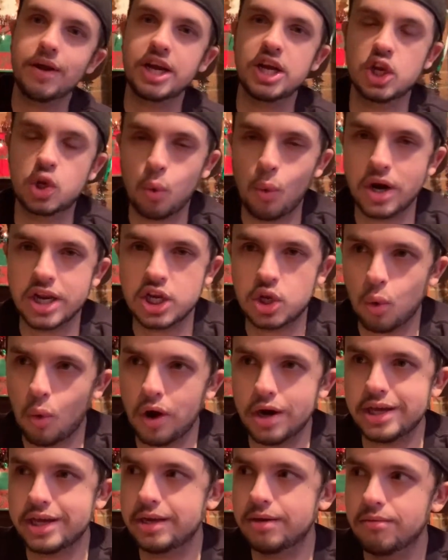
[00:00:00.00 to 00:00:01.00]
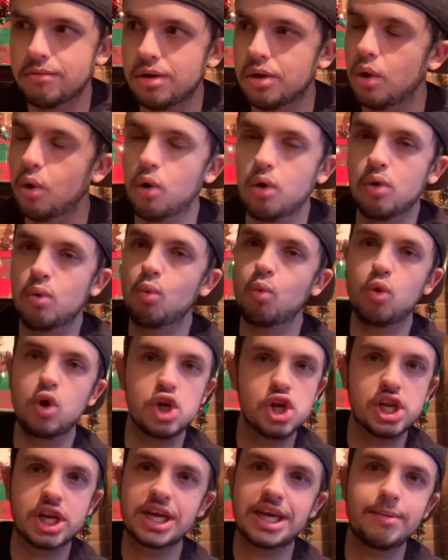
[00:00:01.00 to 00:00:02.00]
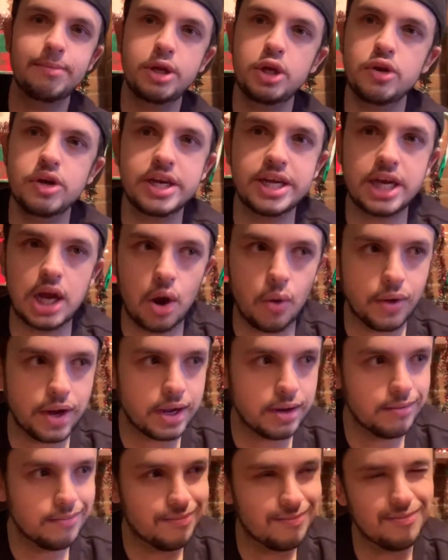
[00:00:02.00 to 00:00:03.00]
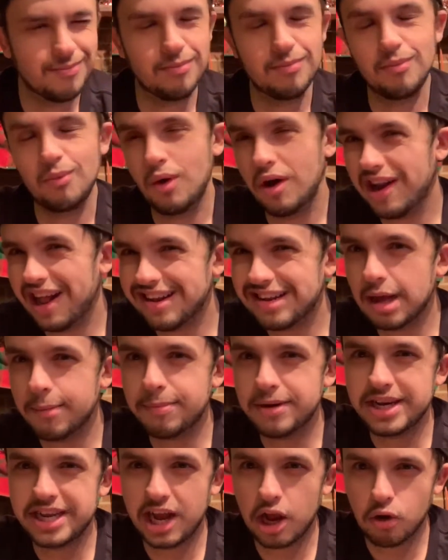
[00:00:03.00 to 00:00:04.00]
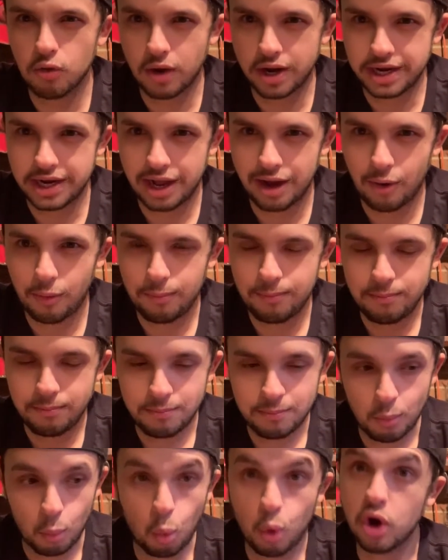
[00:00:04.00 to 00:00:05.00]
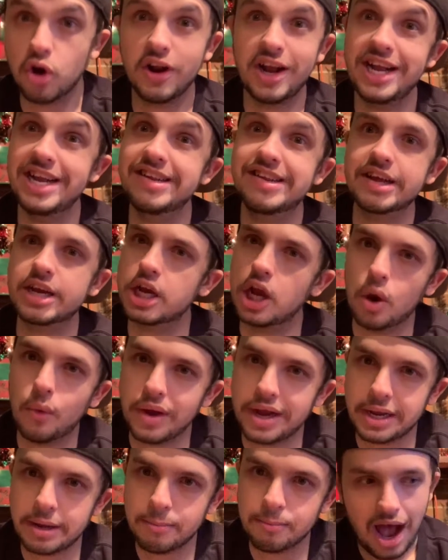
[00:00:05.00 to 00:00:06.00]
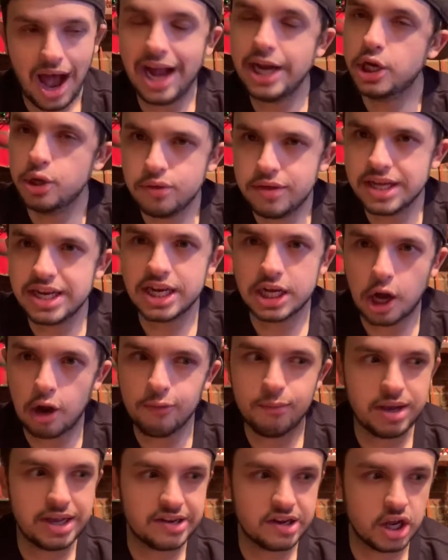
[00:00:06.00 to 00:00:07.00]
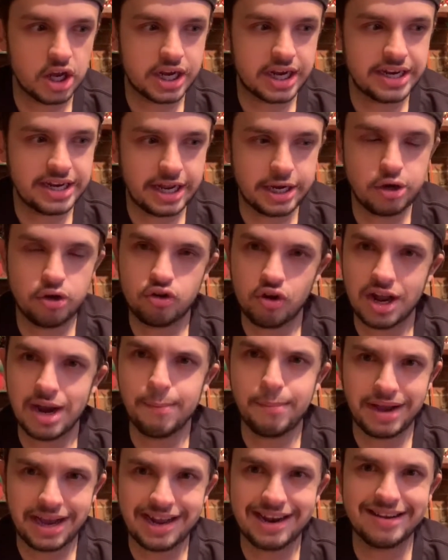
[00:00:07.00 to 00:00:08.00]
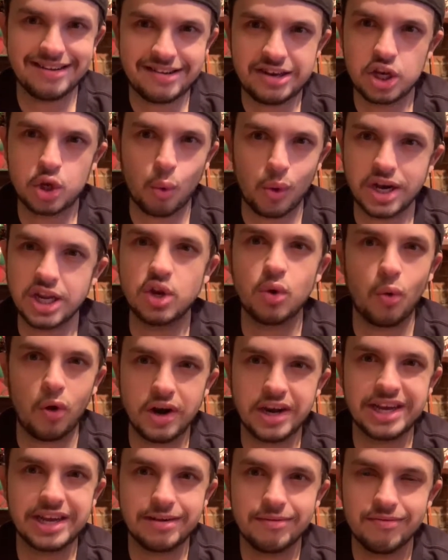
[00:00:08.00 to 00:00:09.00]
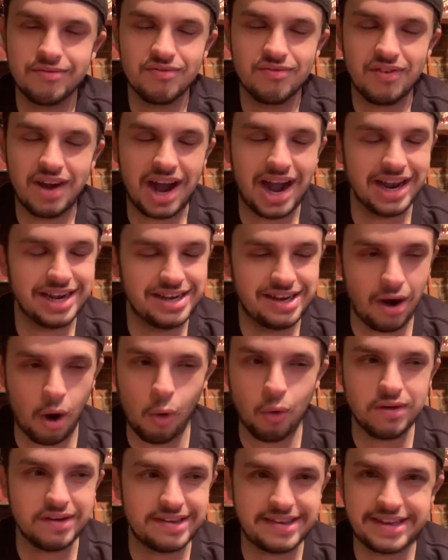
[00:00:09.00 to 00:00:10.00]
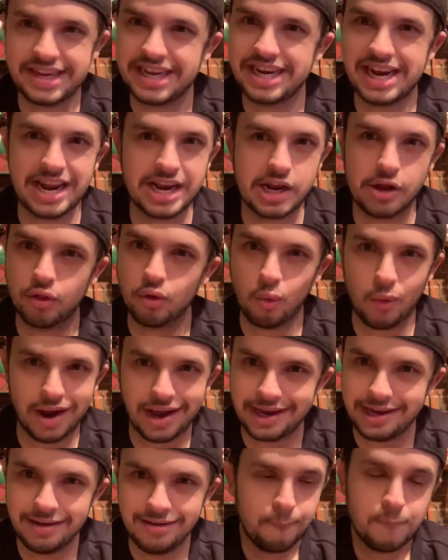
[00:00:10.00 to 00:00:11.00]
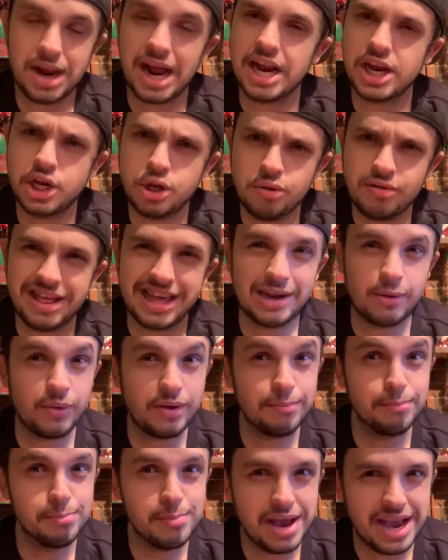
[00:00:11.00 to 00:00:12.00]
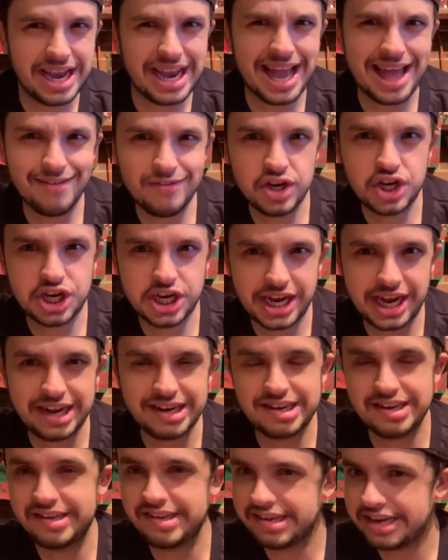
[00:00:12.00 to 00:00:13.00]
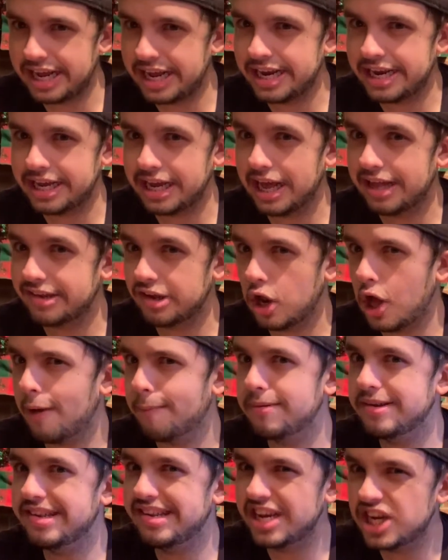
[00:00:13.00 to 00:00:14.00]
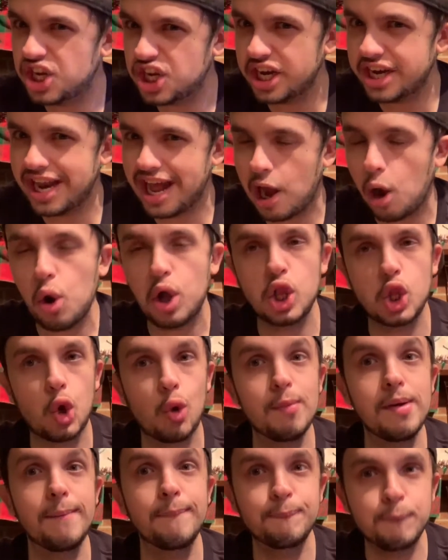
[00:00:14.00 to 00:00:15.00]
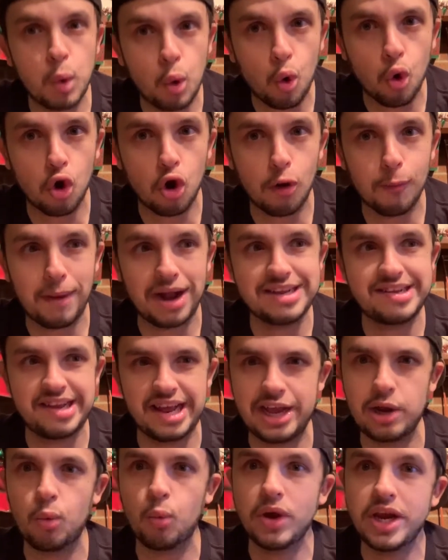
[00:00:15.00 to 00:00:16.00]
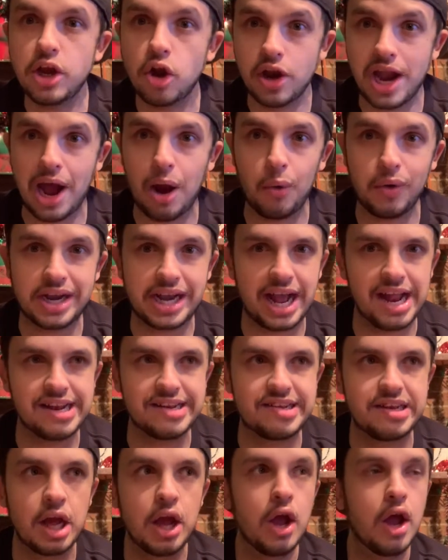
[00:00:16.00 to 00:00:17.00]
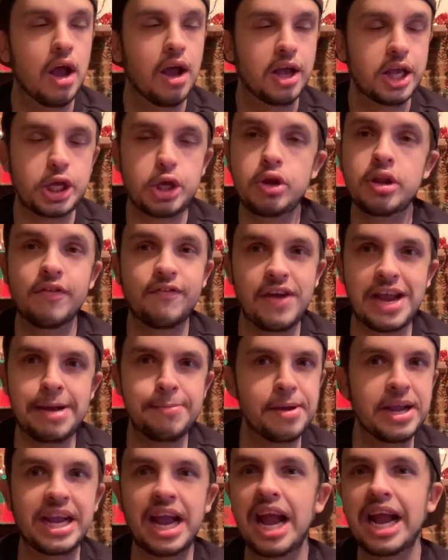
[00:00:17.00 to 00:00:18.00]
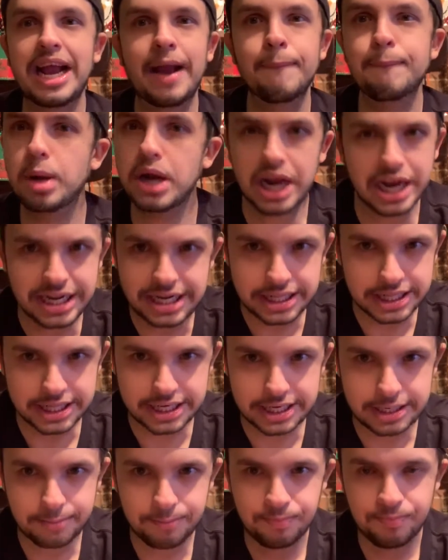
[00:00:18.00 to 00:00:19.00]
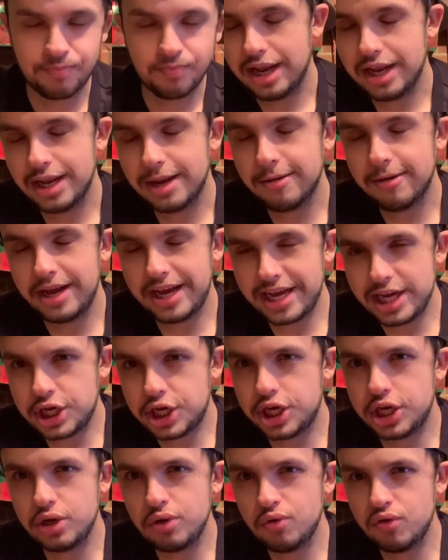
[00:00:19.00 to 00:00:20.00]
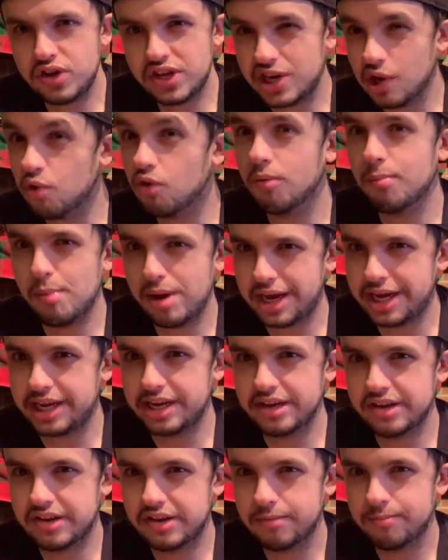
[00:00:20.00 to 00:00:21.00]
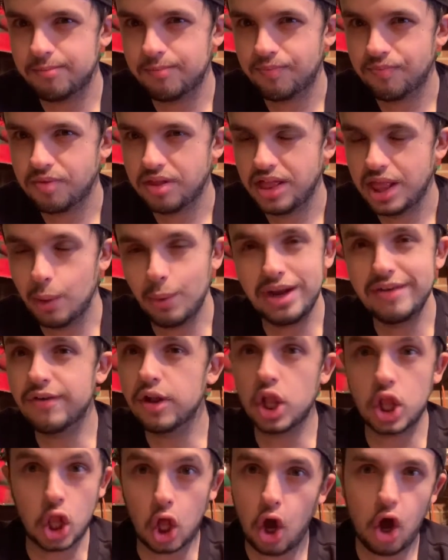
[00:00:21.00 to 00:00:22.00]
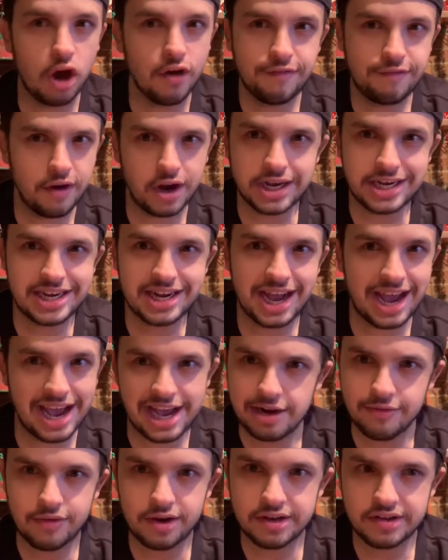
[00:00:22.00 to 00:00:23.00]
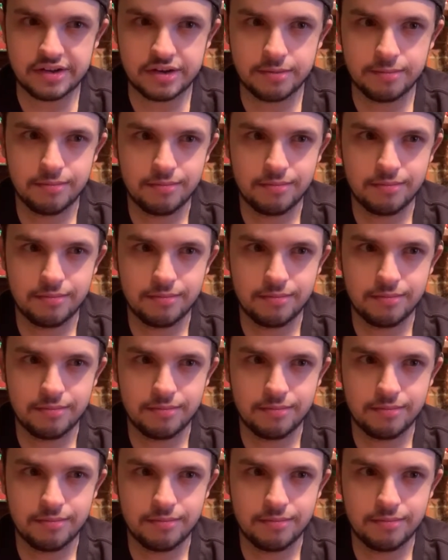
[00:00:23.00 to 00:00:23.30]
in 2020? Where's the community going? Well, that's up in the air right now. Where is it going? I do think the government is going to continue to try to ban us in 2020. I don't see it any other way. But I do think we may have a chance of standing as an opposition now a little bit more by saying we are now against youth vaping completely. The issue still remains that we have a long fight ahead of us.